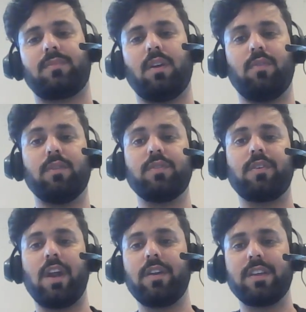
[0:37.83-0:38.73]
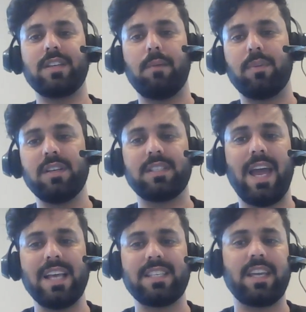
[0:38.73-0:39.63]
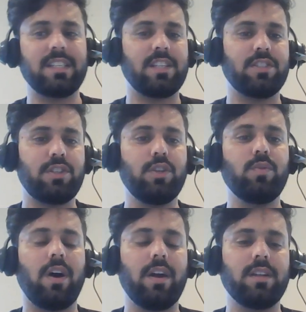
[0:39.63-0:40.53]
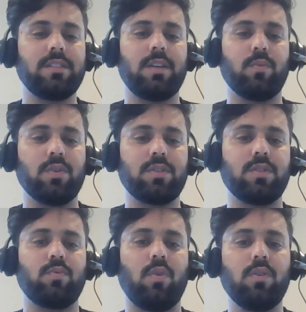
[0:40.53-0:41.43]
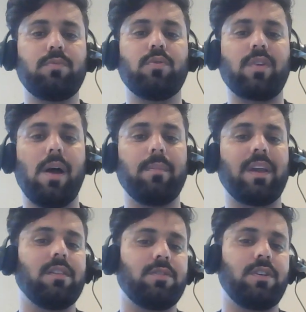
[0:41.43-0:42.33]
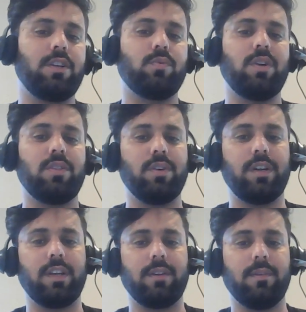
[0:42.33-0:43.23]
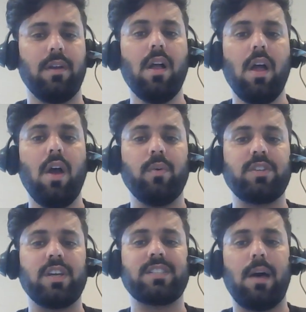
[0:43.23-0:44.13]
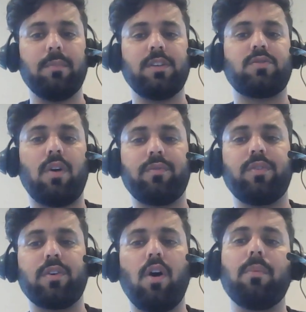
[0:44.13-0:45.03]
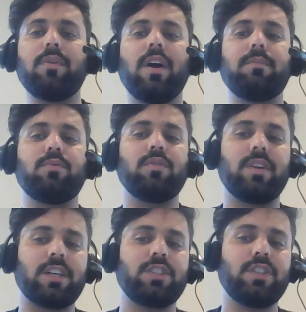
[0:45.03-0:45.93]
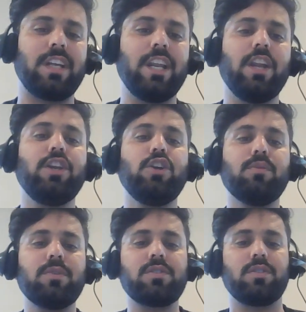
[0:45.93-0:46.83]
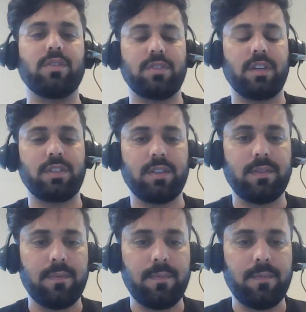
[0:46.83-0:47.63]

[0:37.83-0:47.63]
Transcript: One of the great example is SAS Institute Inc. versus World Programming Ltd 2013, which examined software copyright protection in numerous jurisdictions.